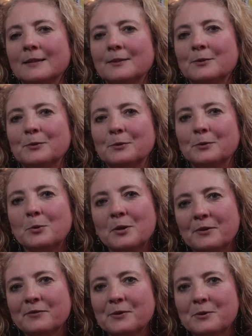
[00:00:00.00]
to
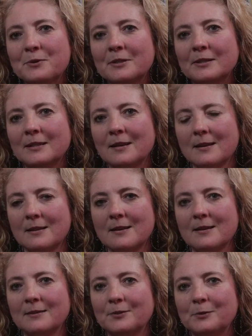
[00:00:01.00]
queer folk, an
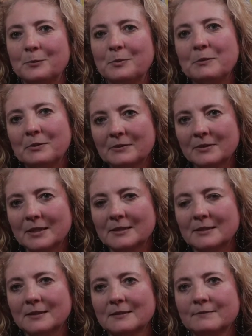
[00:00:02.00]
ally to people of
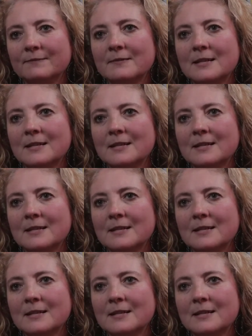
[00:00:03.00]
color.